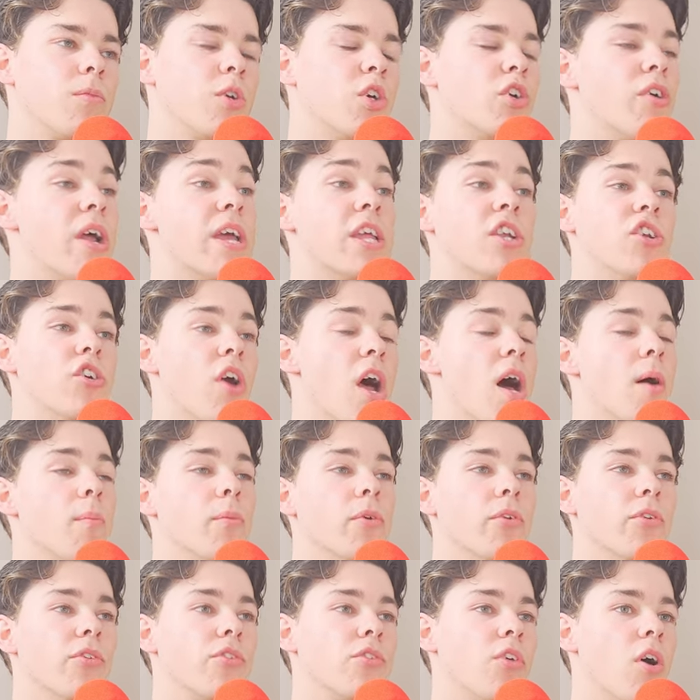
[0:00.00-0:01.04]
great
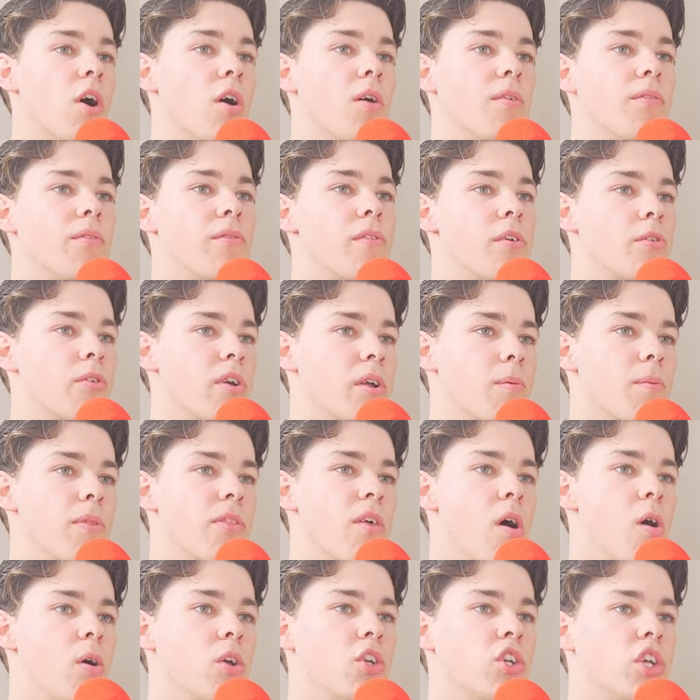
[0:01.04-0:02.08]
dramas of the Greek
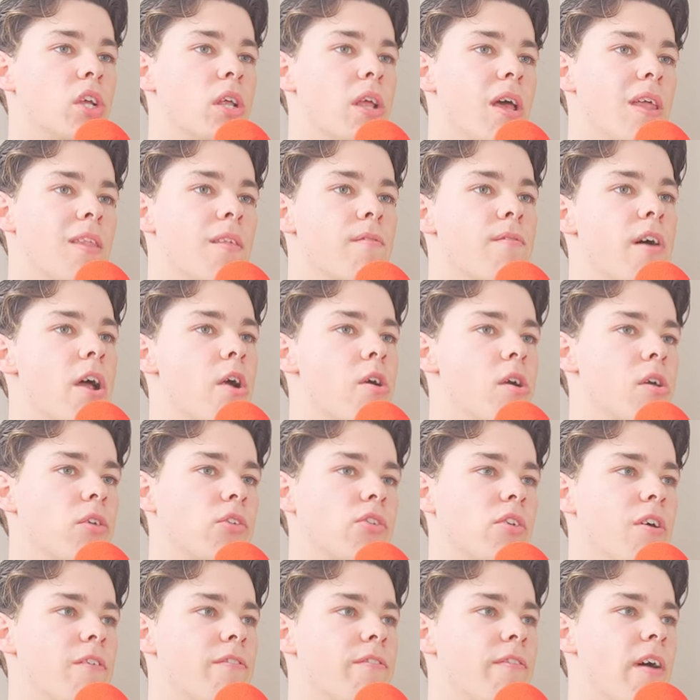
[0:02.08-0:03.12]
mythology and the
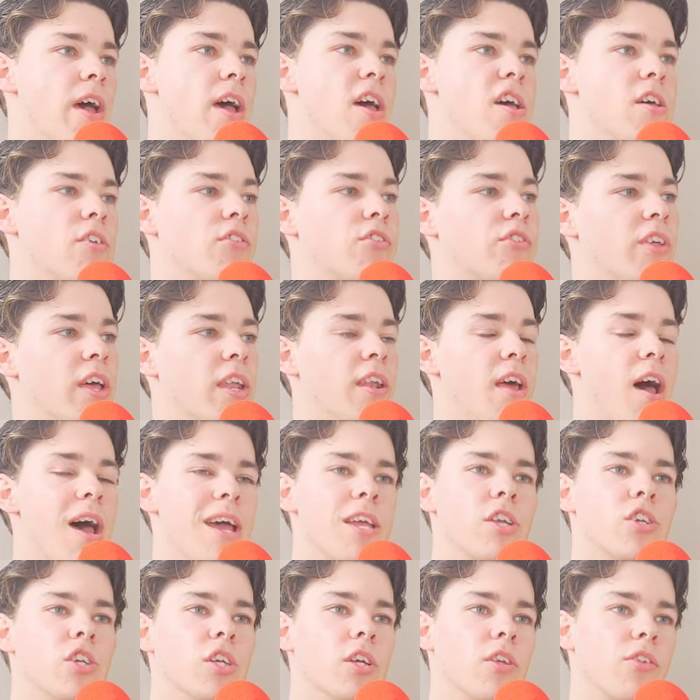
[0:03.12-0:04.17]
various affairs and
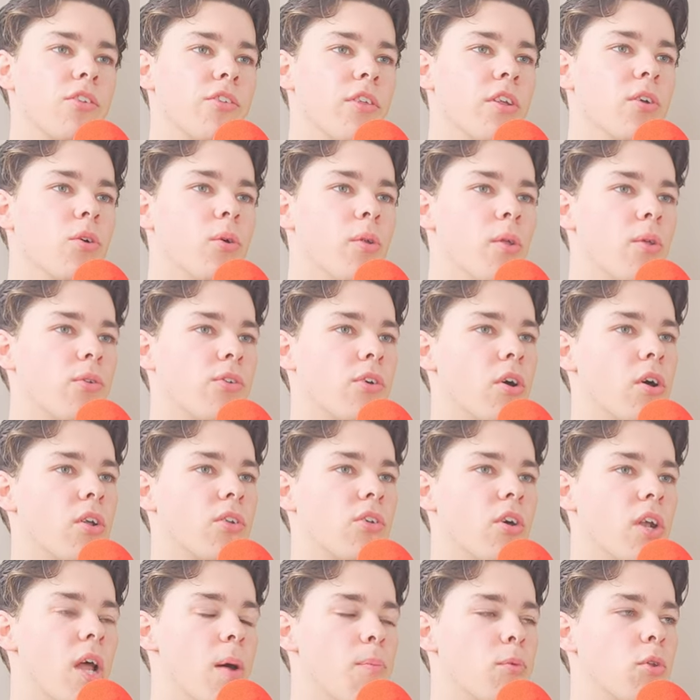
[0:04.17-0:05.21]
hijinks that all those gods
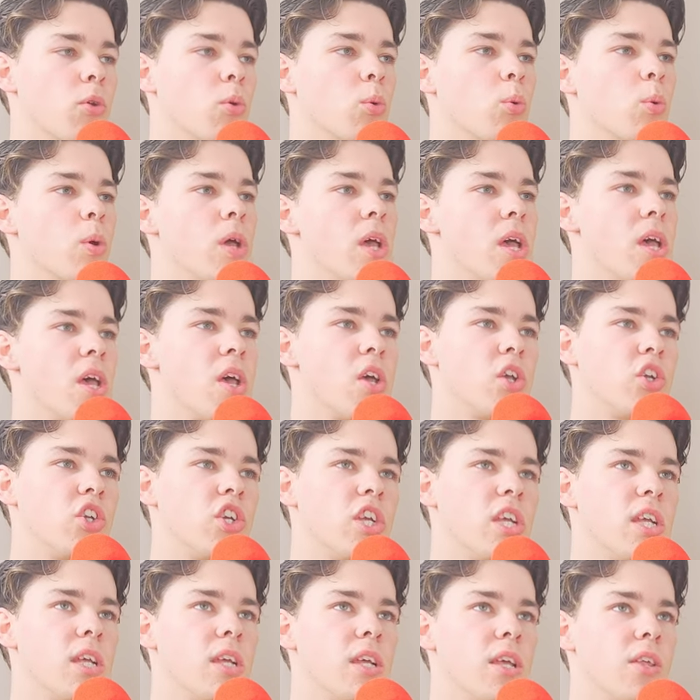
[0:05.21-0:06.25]
got up to,
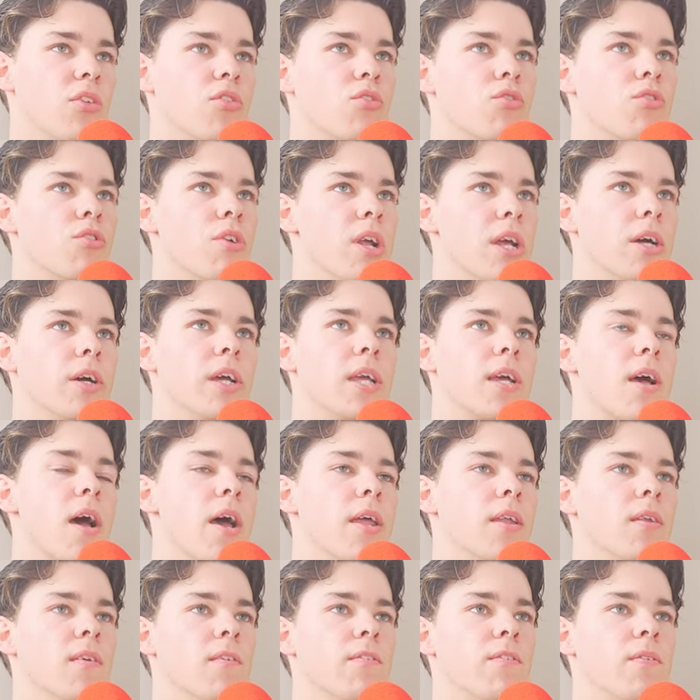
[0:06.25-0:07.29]
she is really
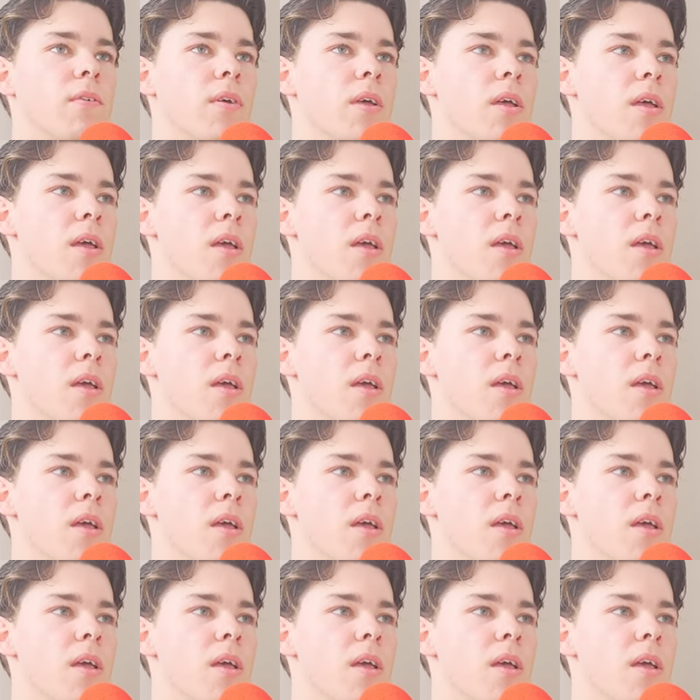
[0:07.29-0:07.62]
kind of